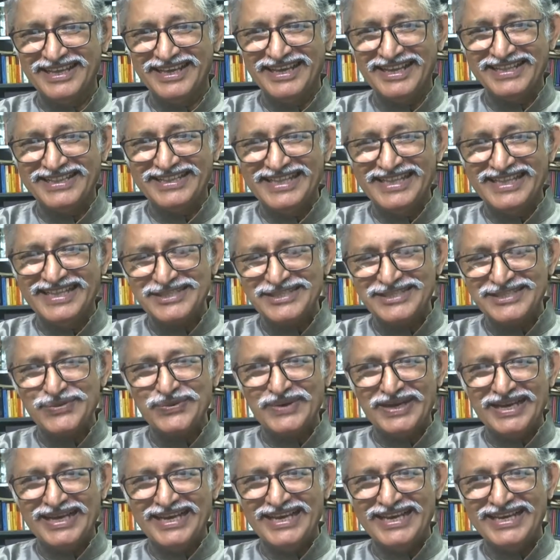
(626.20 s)
And that's
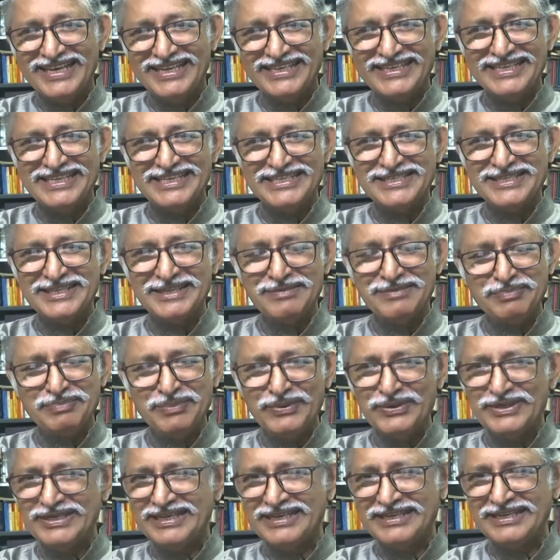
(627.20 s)
why it is
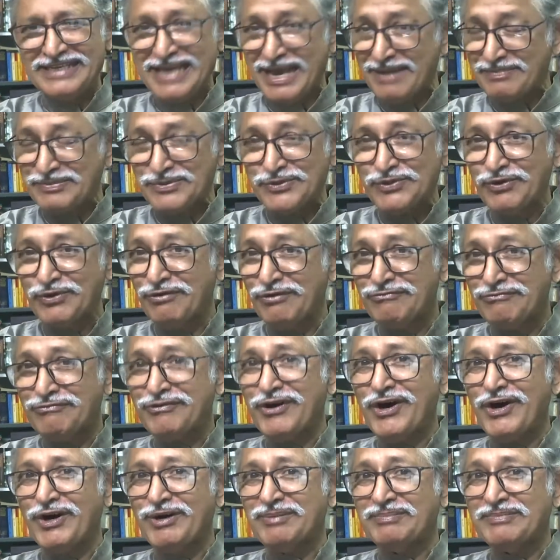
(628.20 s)
put in capsule
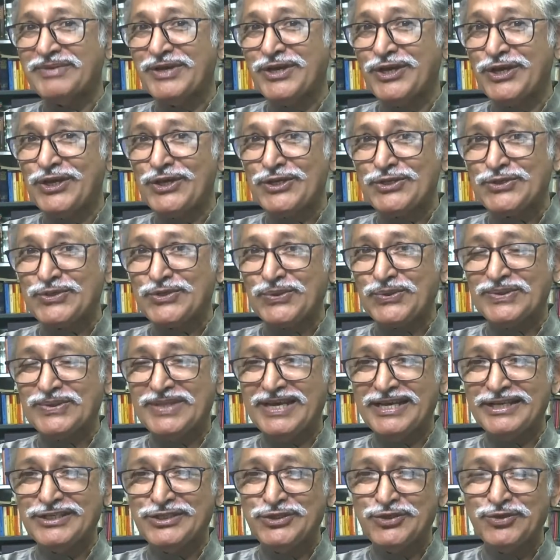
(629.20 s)
form so
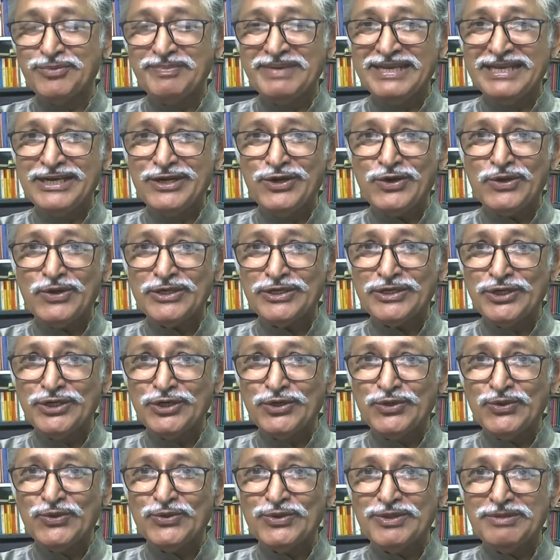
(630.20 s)
that you may not
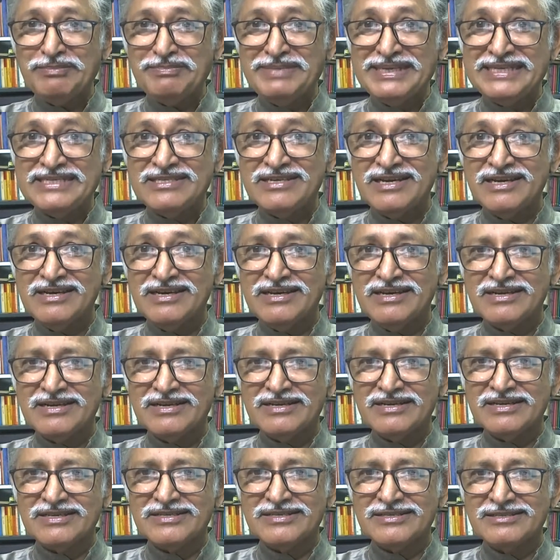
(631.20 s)
know the
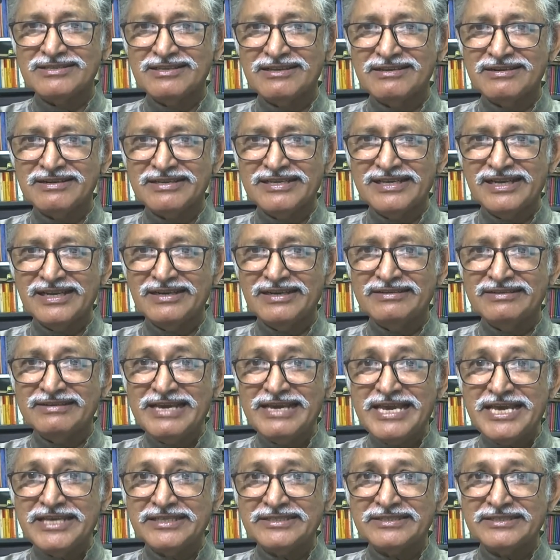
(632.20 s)
bitterness, the real
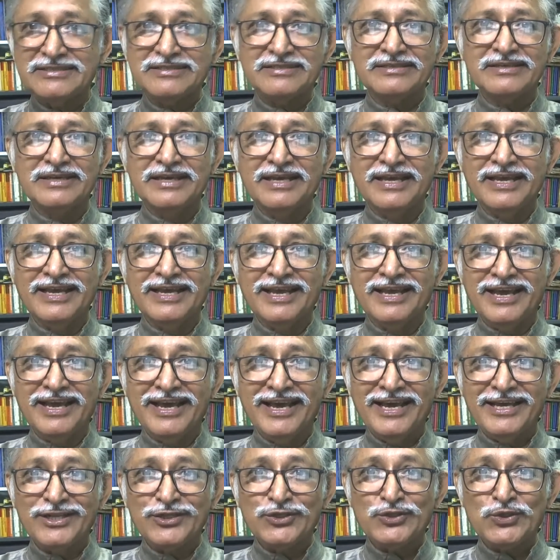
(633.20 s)
taste,
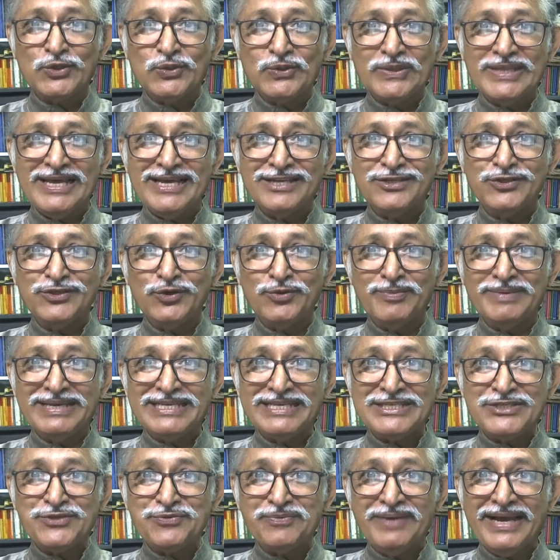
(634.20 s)
and so that you
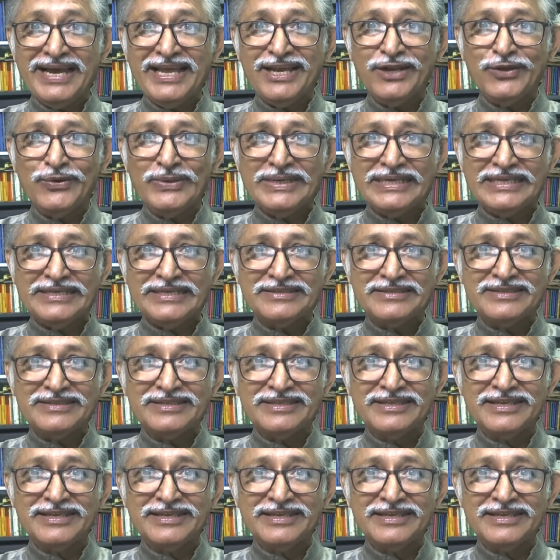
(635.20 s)
may swallow it.